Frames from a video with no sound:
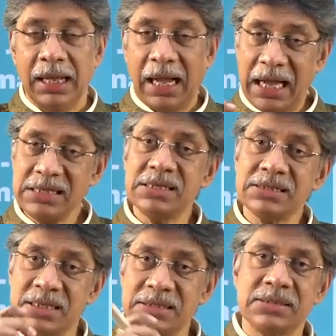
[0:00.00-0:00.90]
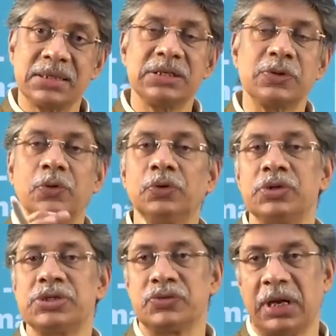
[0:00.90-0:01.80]
as the sun's rays are going
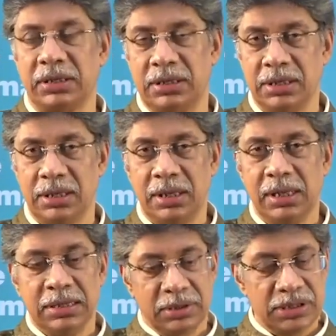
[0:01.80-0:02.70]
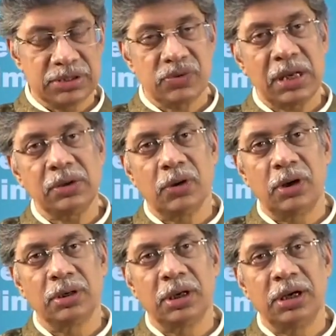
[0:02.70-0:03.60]
to strike, they strike
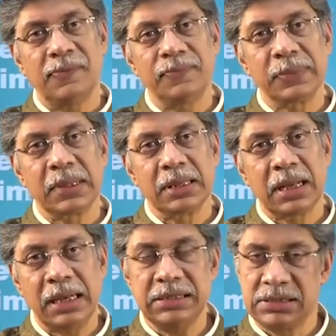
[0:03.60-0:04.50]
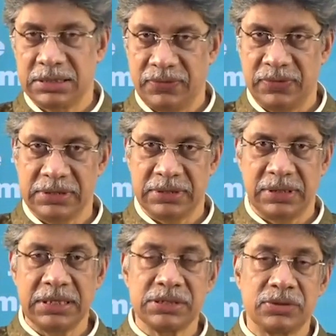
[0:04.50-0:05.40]
on a ice surface,
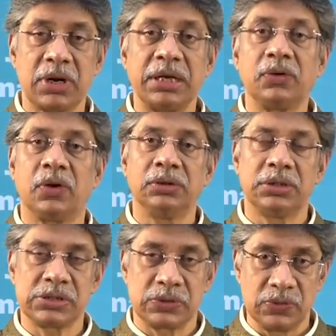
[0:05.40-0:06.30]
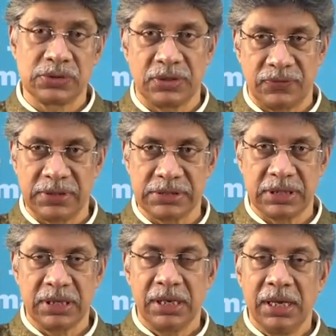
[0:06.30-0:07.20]
they strike on the snow surface,
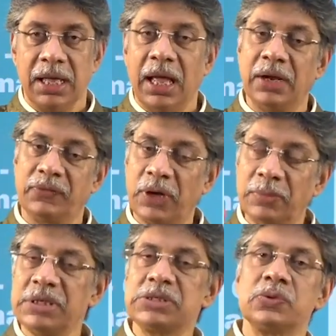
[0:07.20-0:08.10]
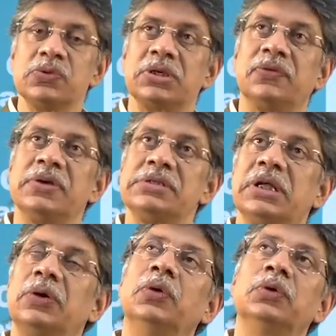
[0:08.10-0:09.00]
and from this snow surface
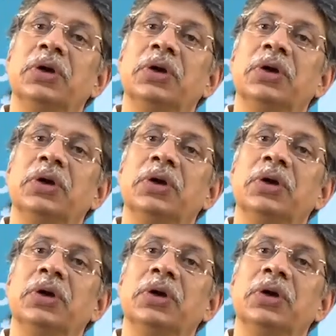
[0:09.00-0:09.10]
they're going